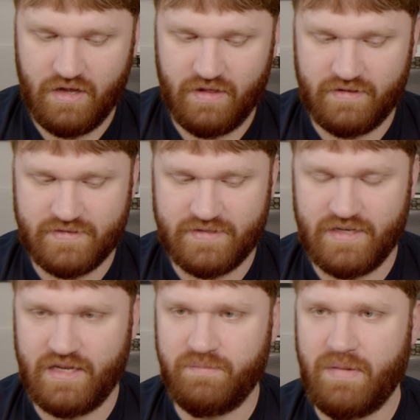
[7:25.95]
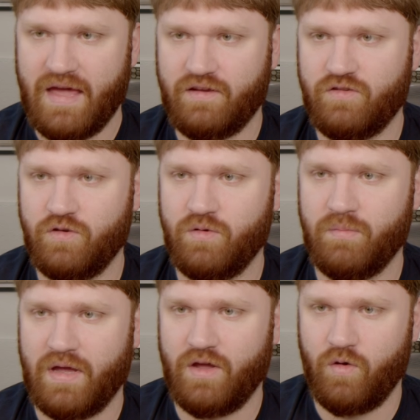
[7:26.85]
Let's cd back to
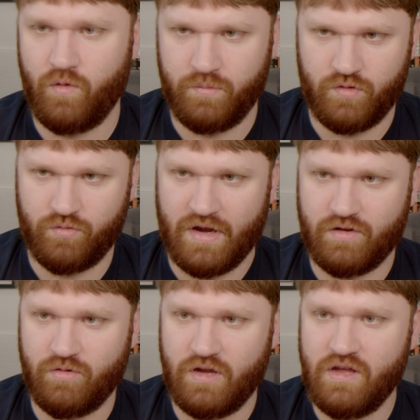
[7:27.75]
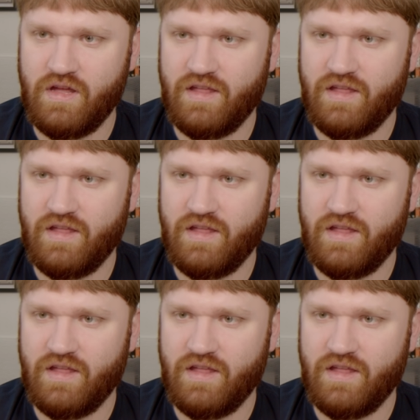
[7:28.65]
my home directory.